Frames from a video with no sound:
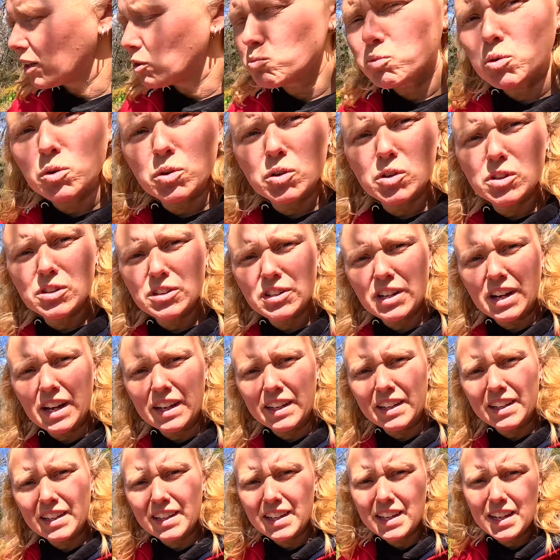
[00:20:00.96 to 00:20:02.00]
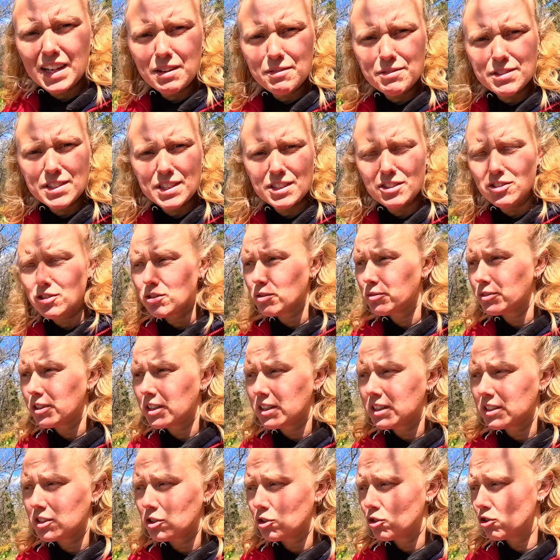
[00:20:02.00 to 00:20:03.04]
wood and leaves and stuff that
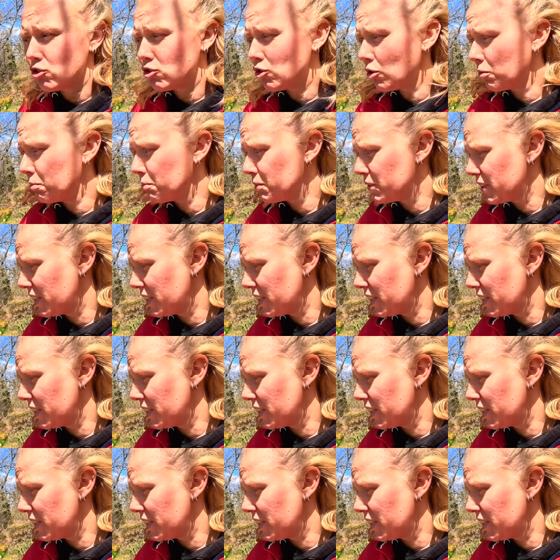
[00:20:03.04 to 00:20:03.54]
they just dumped